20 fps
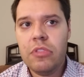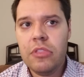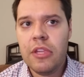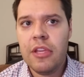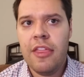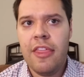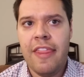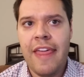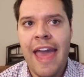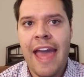
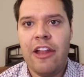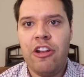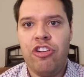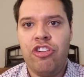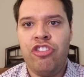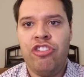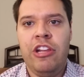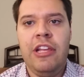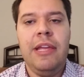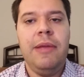that
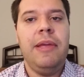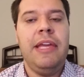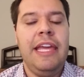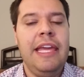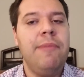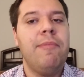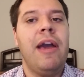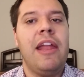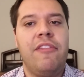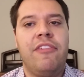he
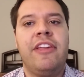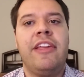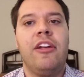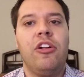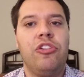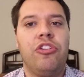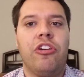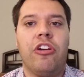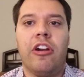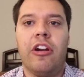might have
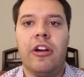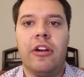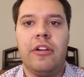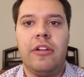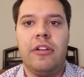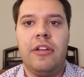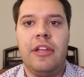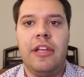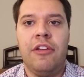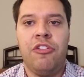killed her
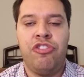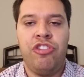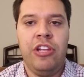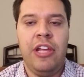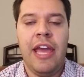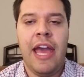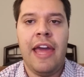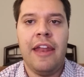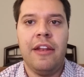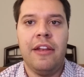if she
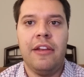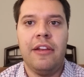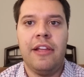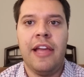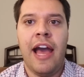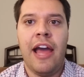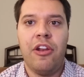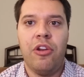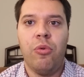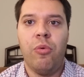hadn't
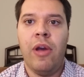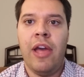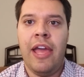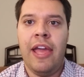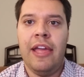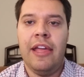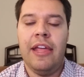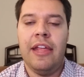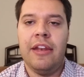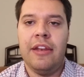gotten
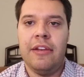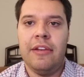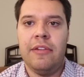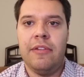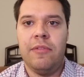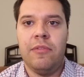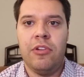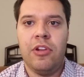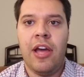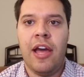away and
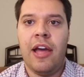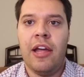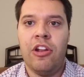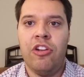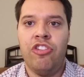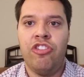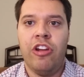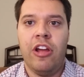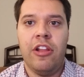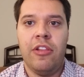
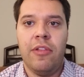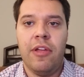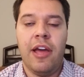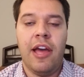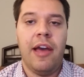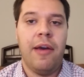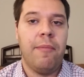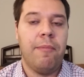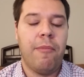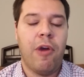
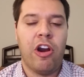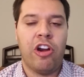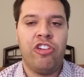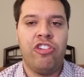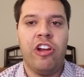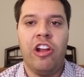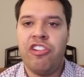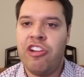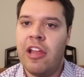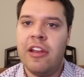Mark
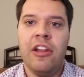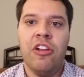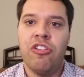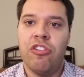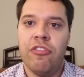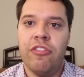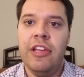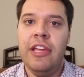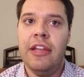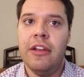Judge hadn't
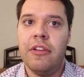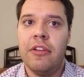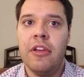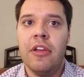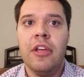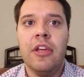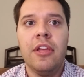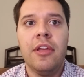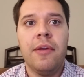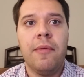intervened.
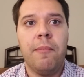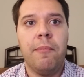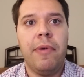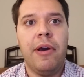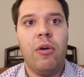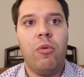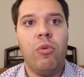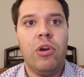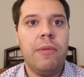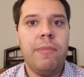
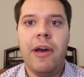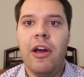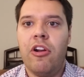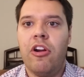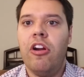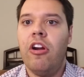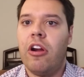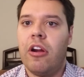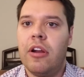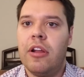But what about
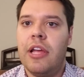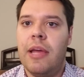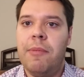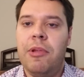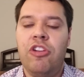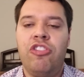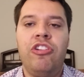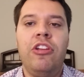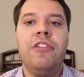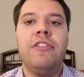her? I mean,
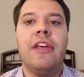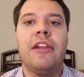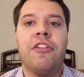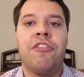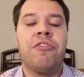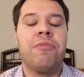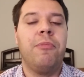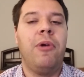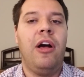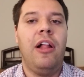she's at a
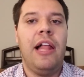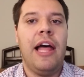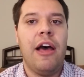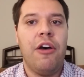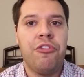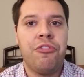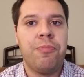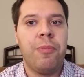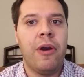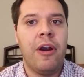small
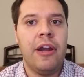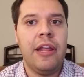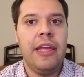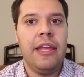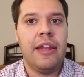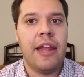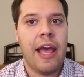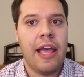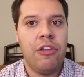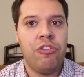house party
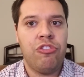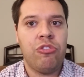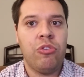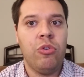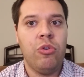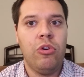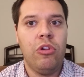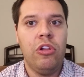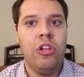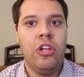in high
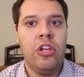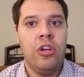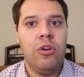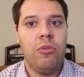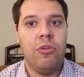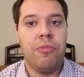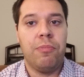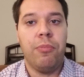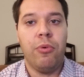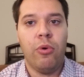school
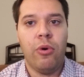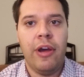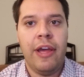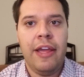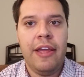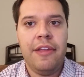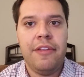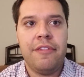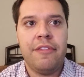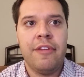with
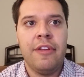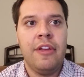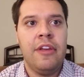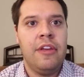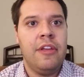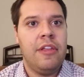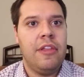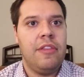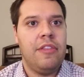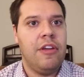boys.
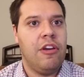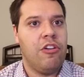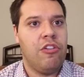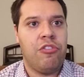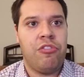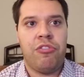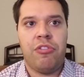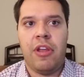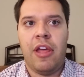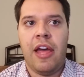
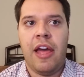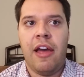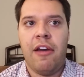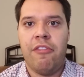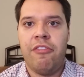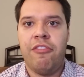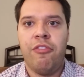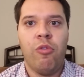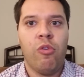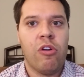There's
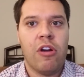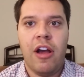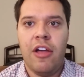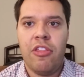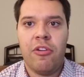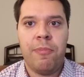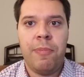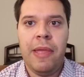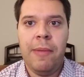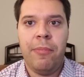4 other
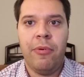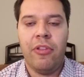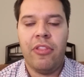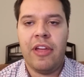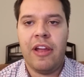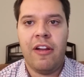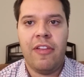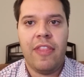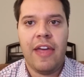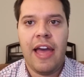people
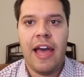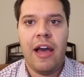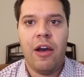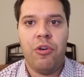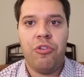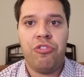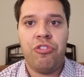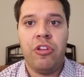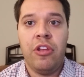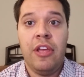there in the
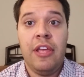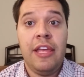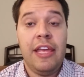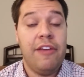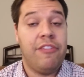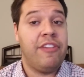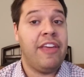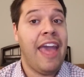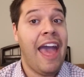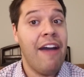house.
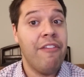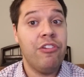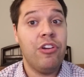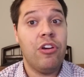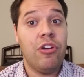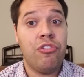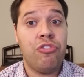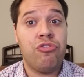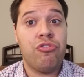If Kavanaugh's